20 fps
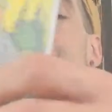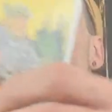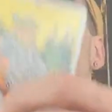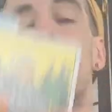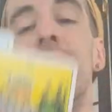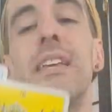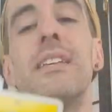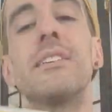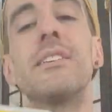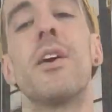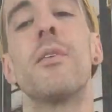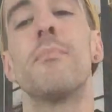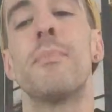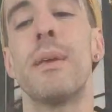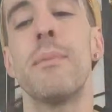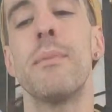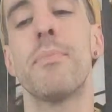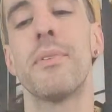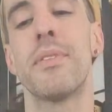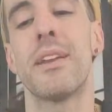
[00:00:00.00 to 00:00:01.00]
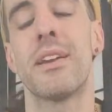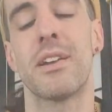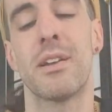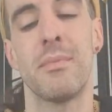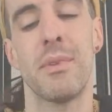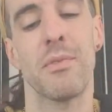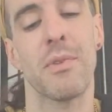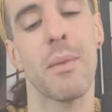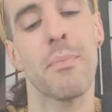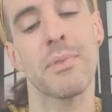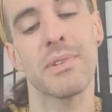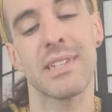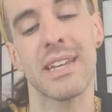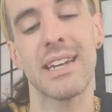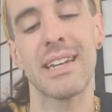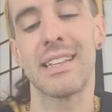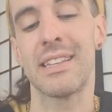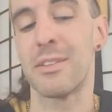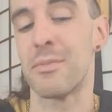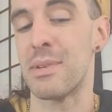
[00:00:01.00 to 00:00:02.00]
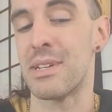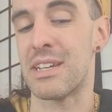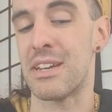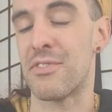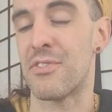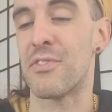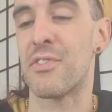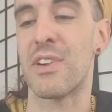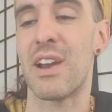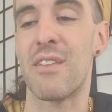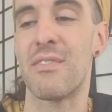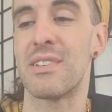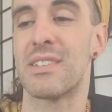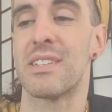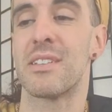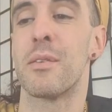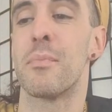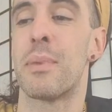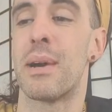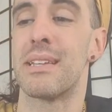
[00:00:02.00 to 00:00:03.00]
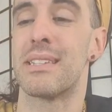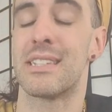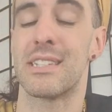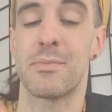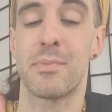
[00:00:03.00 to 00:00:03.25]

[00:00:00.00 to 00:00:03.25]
These are people that are going to be represented a little bit different for every single Pisces,